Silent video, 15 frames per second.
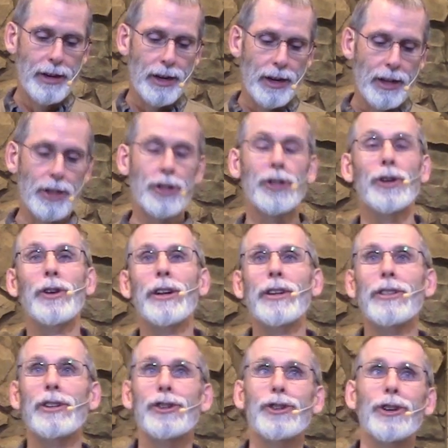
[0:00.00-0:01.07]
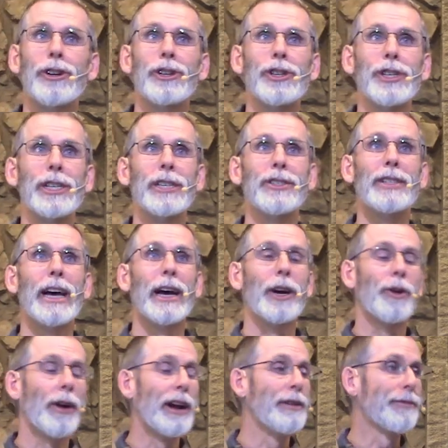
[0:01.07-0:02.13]
concerning the church is that
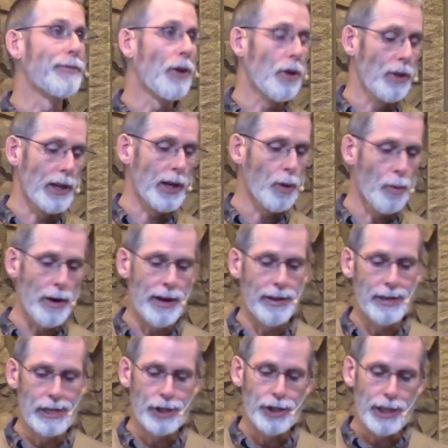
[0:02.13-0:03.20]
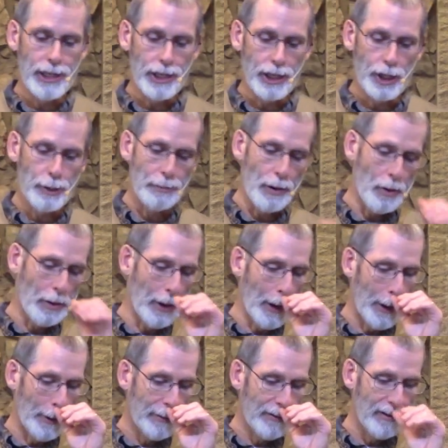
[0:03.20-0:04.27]
great falling away that Jesus spoke
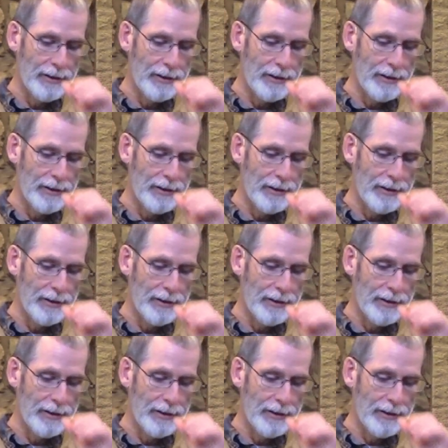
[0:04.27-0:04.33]
of.